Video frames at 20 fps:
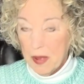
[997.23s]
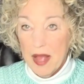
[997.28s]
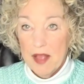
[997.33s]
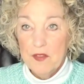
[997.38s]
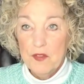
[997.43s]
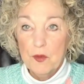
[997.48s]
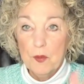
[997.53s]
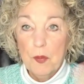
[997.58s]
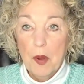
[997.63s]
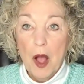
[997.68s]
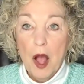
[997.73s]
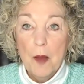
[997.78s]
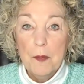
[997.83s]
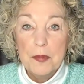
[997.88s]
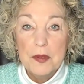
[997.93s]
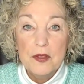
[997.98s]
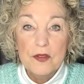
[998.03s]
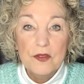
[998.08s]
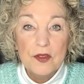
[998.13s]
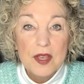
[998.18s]
buy some
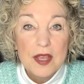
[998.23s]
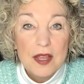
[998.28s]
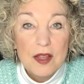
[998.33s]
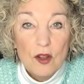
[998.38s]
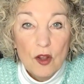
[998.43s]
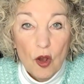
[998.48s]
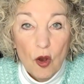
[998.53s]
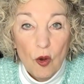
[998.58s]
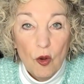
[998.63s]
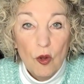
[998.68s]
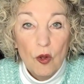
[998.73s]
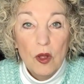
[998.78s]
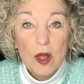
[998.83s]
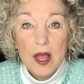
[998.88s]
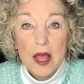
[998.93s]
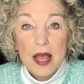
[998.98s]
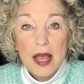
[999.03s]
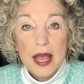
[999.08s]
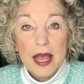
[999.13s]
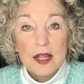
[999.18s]
poppies, king cole,
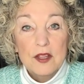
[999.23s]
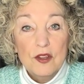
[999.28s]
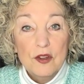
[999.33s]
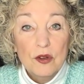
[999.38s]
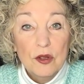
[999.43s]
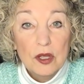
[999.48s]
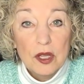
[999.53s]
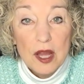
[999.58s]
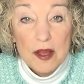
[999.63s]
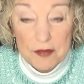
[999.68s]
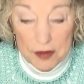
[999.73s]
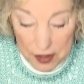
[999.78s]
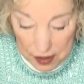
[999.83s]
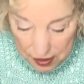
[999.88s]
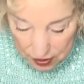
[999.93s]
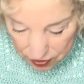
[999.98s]
and you'll love it.